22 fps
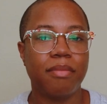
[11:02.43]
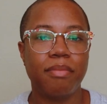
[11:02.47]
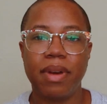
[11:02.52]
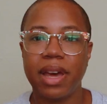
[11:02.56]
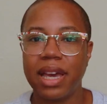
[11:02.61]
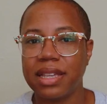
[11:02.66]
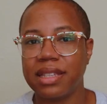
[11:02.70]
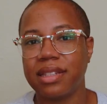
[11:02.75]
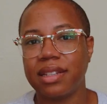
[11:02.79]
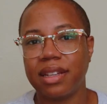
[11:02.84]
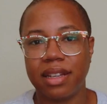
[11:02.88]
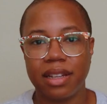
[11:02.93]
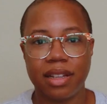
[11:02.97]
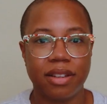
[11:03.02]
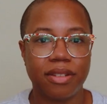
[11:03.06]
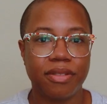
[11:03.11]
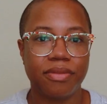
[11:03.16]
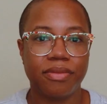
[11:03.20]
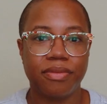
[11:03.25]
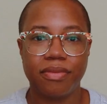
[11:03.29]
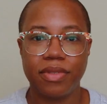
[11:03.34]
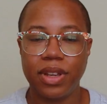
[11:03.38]
the best
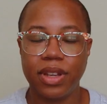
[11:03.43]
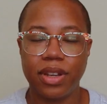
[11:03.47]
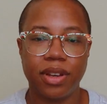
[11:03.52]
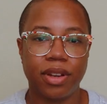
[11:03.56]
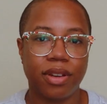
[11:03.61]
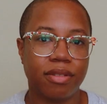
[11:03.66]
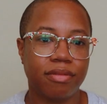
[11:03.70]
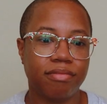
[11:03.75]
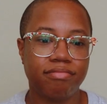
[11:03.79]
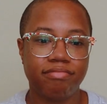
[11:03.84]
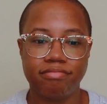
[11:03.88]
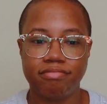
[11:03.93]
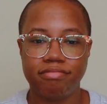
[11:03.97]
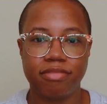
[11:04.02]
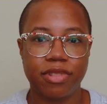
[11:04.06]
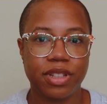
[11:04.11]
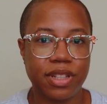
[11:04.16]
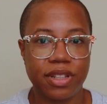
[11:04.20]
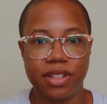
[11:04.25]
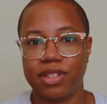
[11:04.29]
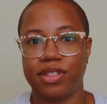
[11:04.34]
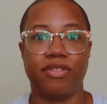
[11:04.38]
of, you know,
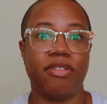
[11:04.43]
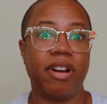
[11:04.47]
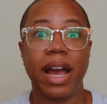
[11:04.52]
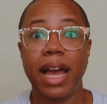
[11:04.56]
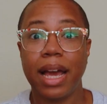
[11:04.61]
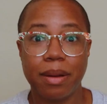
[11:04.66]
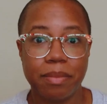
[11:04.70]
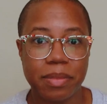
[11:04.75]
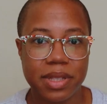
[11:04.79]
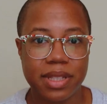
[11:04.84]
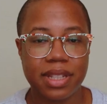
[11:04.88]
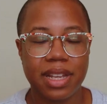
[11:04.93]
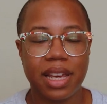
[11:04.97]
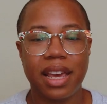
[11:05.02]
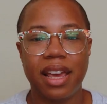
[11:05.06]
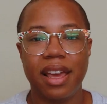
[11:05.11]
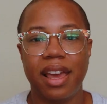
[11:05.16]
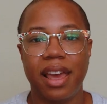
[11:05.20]
scraps.